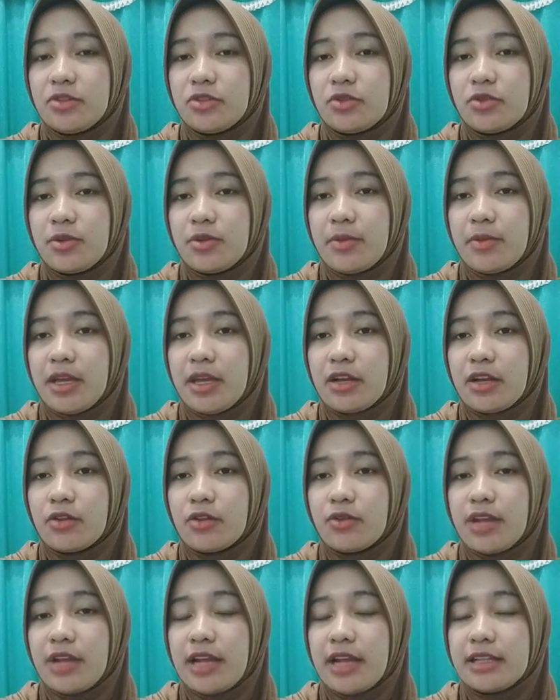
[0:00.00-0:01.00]
injury may
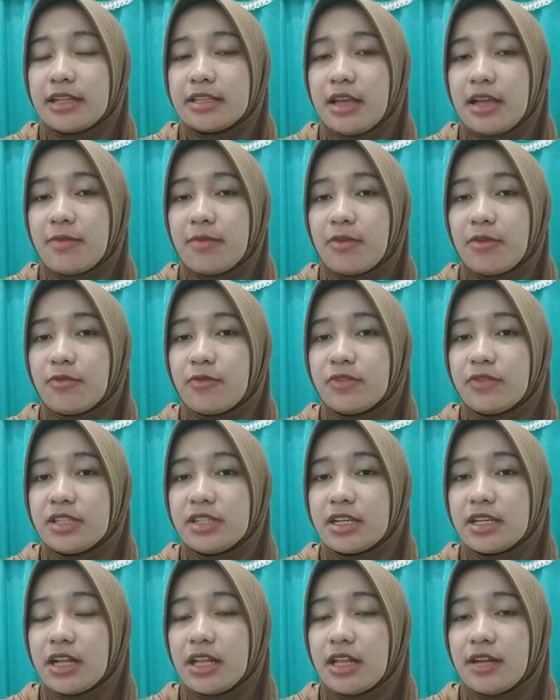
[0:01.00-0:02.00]
include any type of
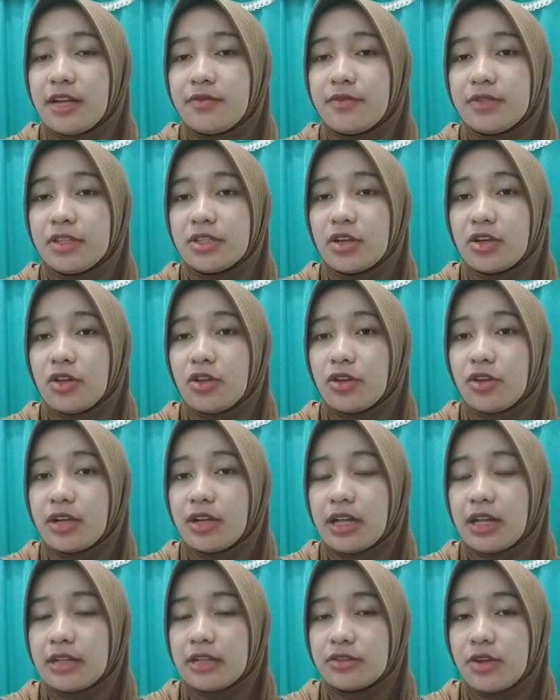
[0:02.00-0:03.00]
physical and
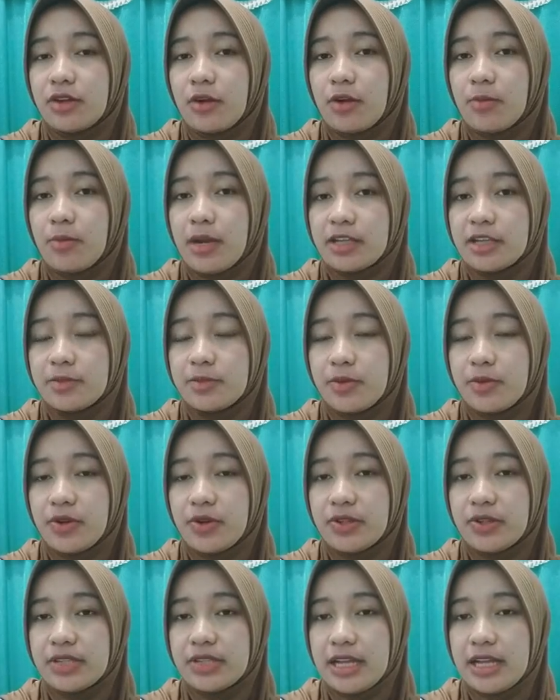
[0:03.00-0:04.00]
physiological trauma
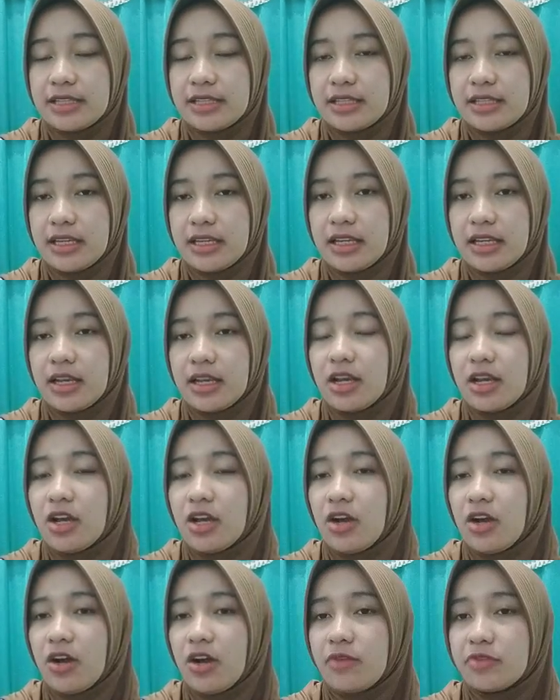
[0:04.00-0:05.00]
experienced at sea.
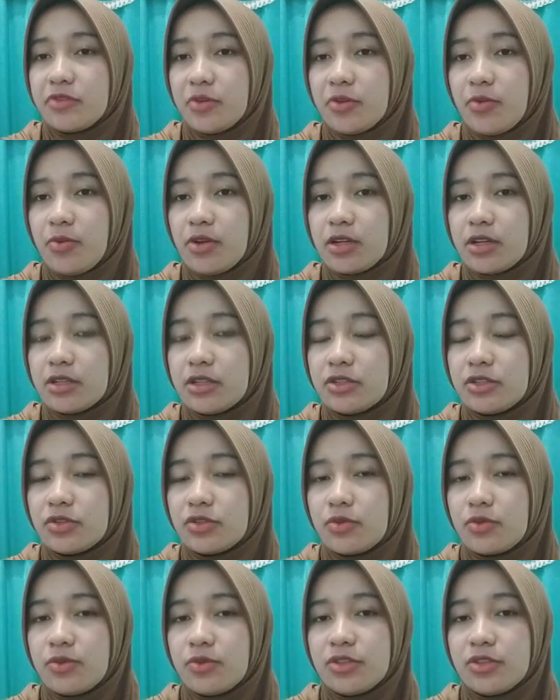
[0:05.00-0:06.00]
Offshore workers,
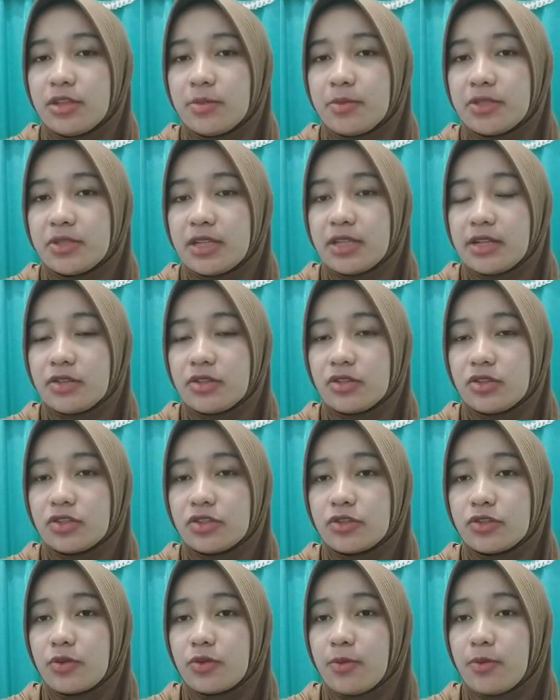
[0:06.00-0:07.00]
cruise ship
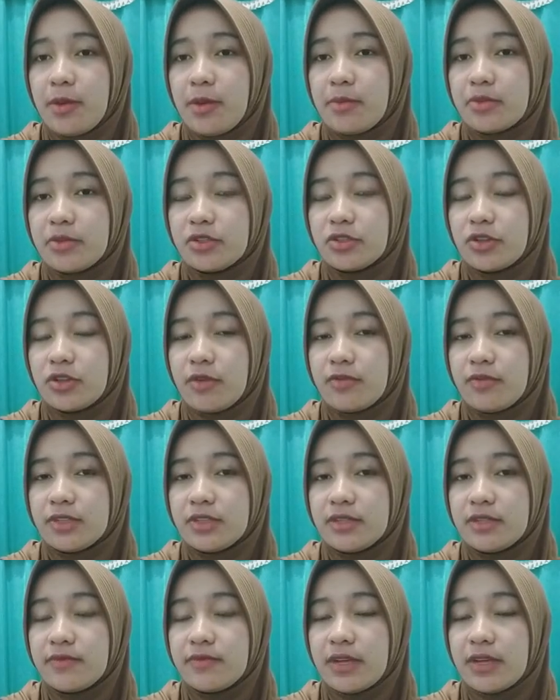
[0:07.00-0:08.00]
passengers, crew members of
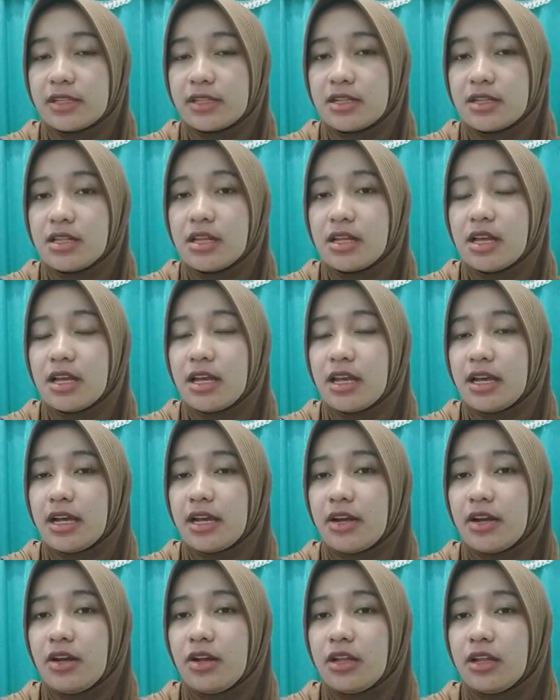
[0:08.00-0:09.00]
fishing vessel,
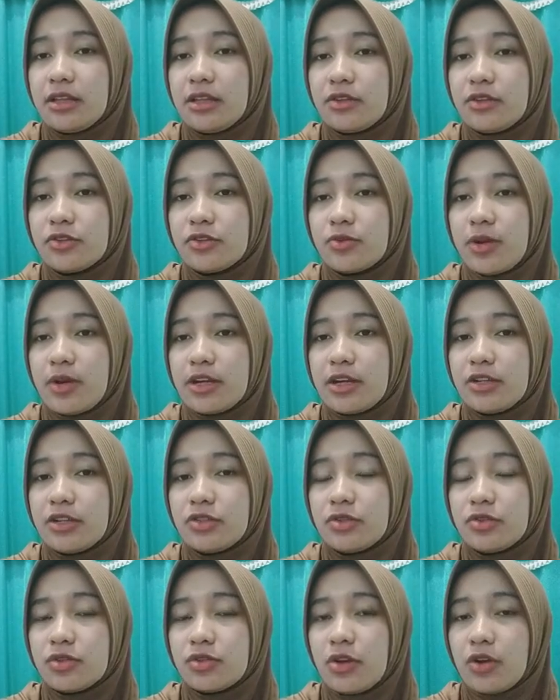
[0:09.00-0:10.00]
and all others who are
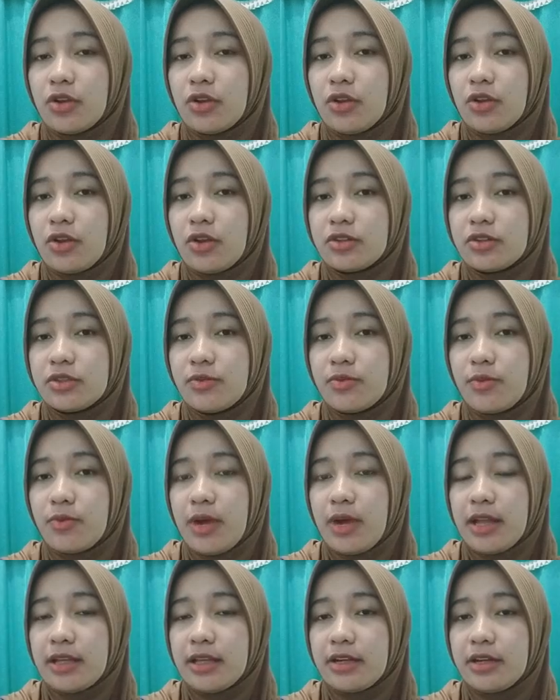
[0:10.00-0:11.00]
injured or lost
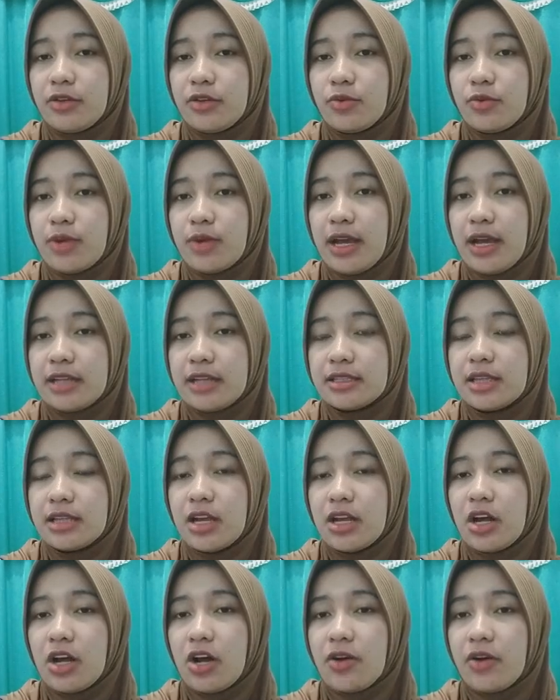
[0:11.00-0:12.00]
while in the U.S.
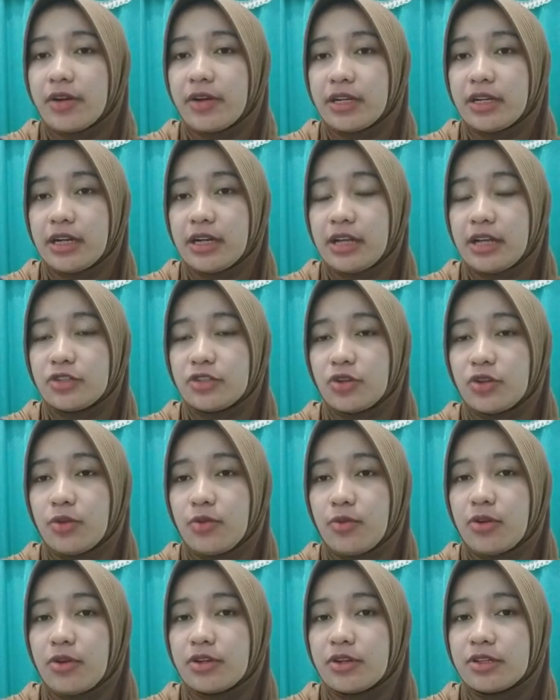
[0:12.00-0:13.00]
or international
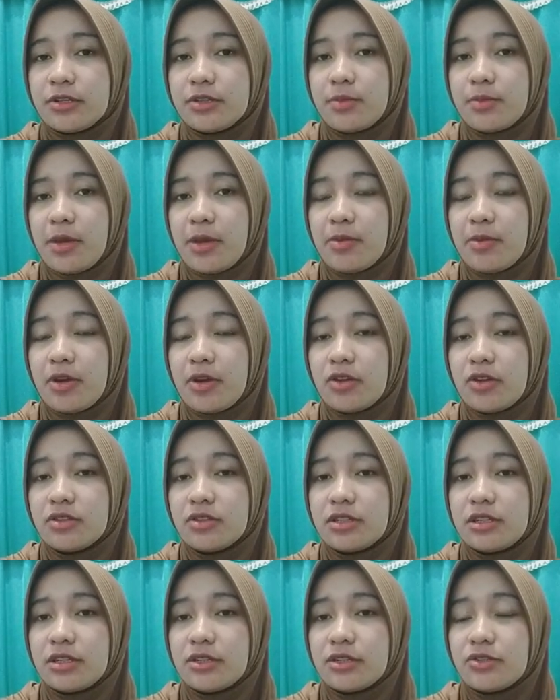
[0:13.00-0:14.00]
waters might be
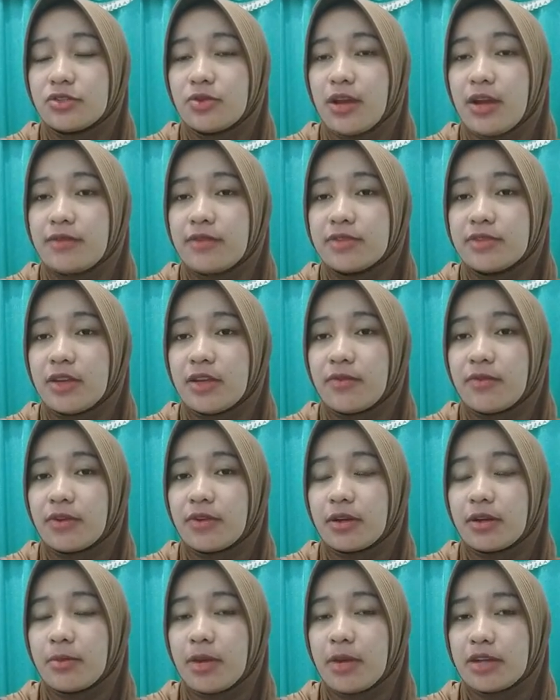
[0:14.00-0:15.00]
considered to have
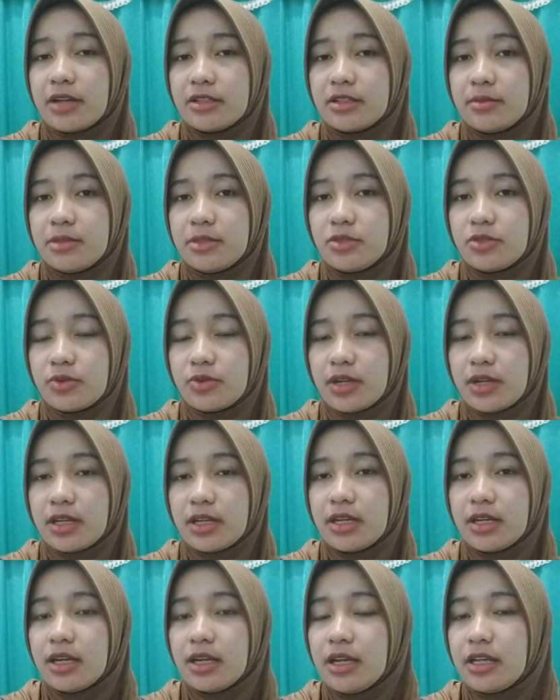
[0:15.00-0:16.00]
suffered a maritime injury.
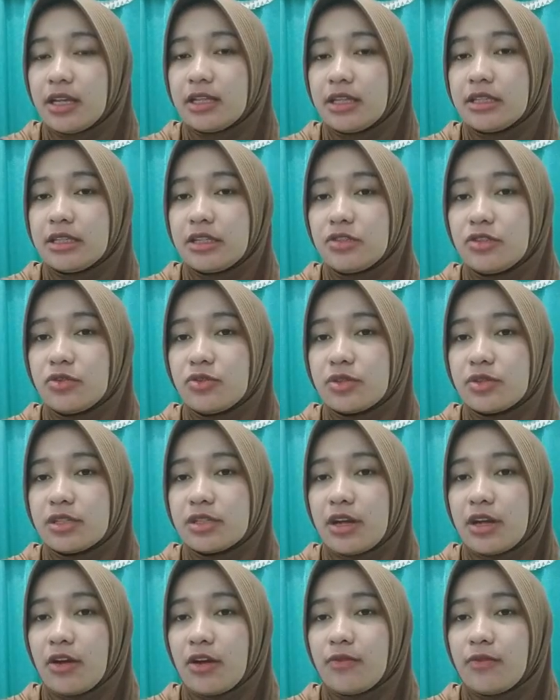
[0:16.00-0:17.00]
These injuries
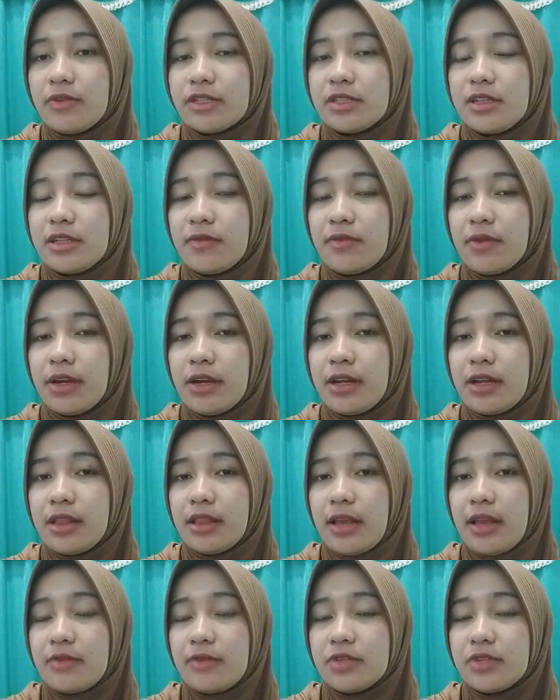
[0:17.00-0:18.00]
are often severe
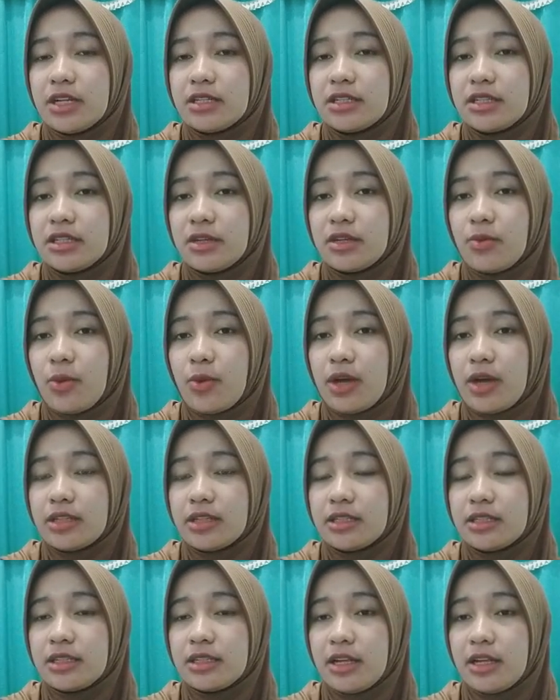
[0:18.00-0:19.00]
and life-changing,
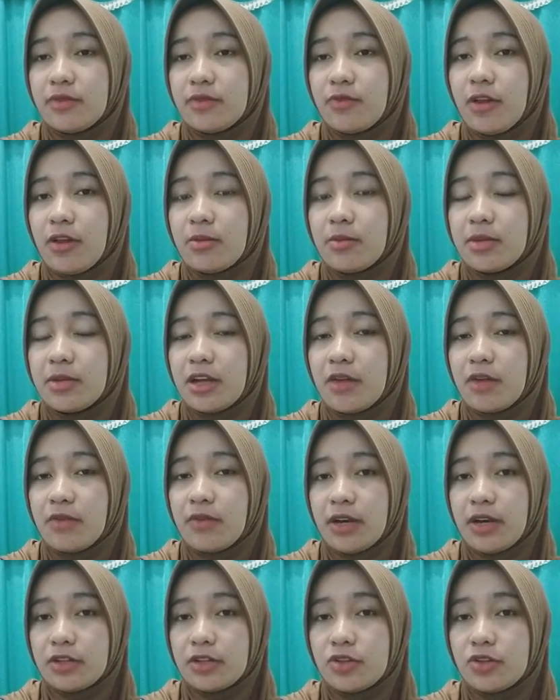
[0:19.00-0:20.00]
warranting the involvement of
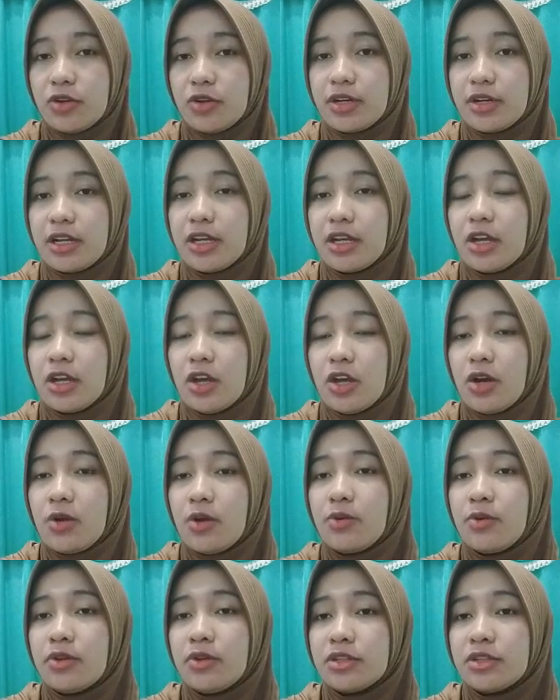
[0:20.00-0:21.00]
an attorney
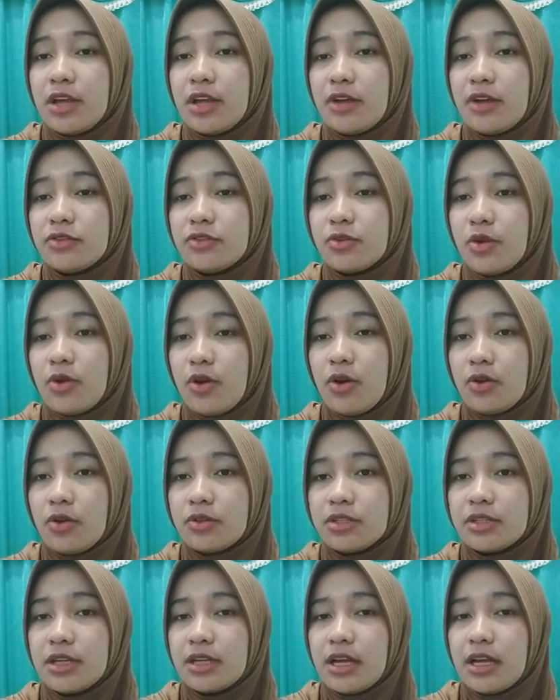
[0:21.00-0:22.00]
who knows how to
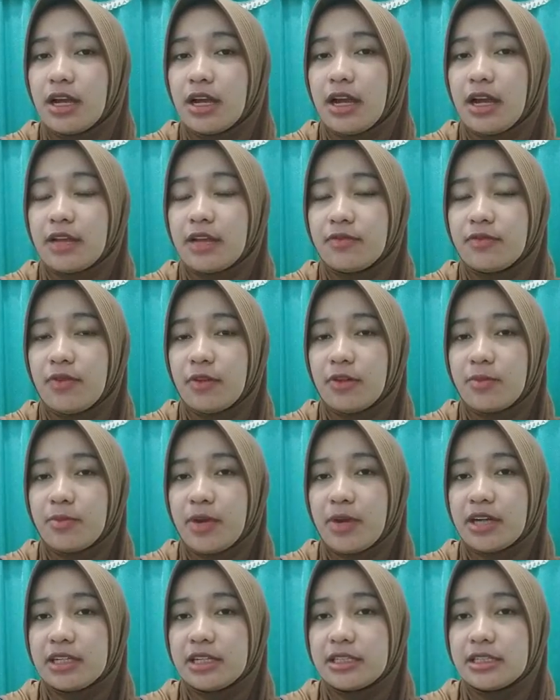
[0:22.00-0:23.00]
hold at-fault
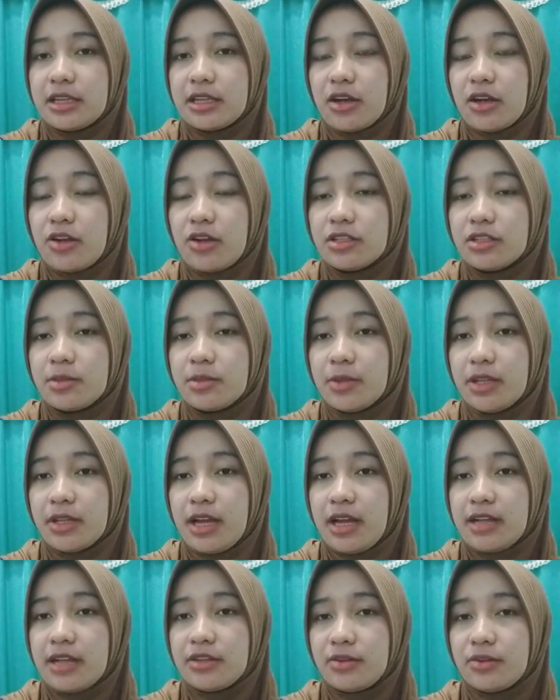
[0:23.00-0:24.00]
parties
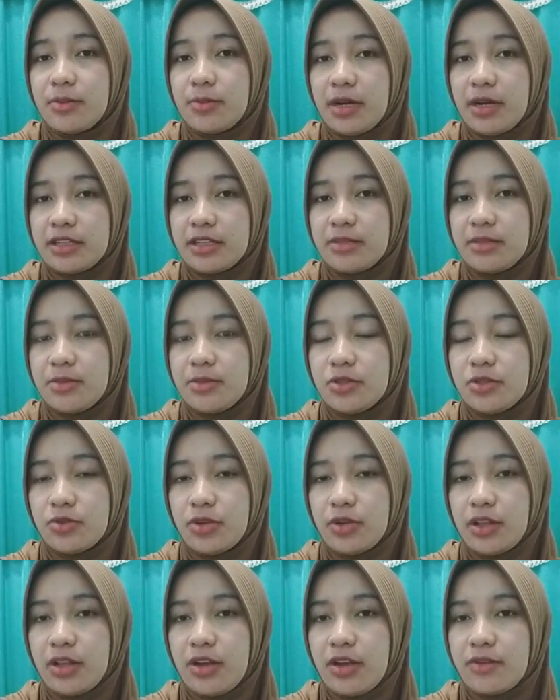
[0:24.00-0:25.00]
accountable under maritime
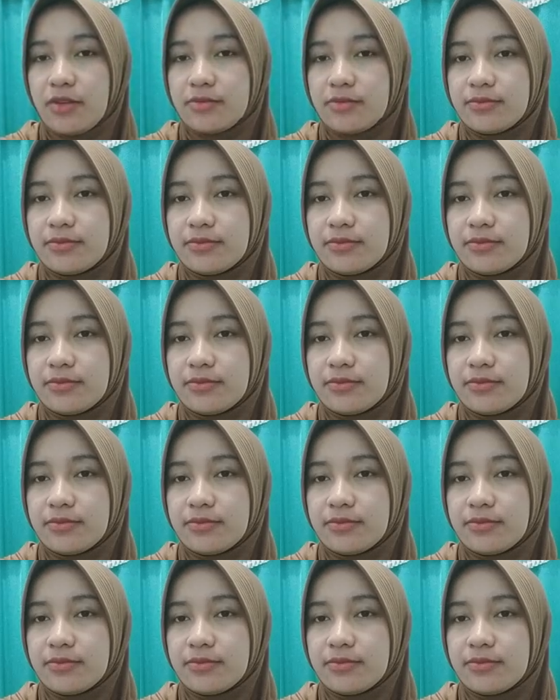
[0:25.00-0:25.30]
injury law.